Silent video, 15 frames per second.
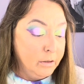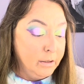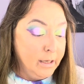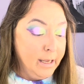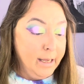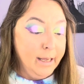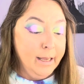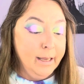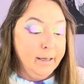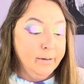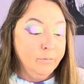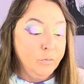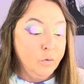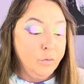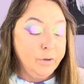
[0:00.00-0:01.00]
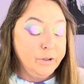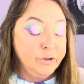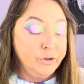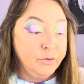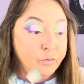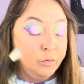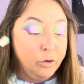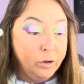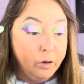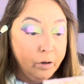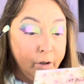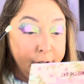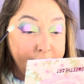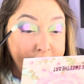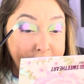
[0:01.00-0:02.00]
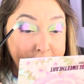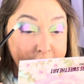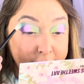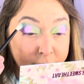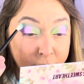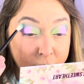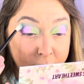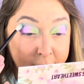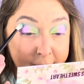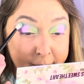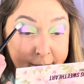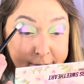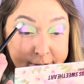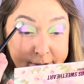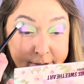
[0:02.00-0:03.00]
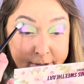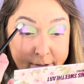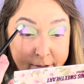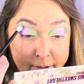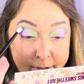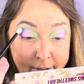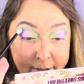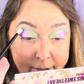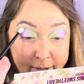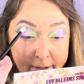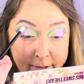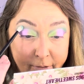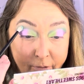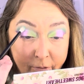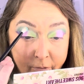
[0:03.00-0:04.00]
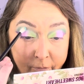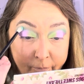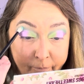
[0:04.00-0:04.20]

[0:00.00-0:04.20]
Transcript: I am going to work it right in here.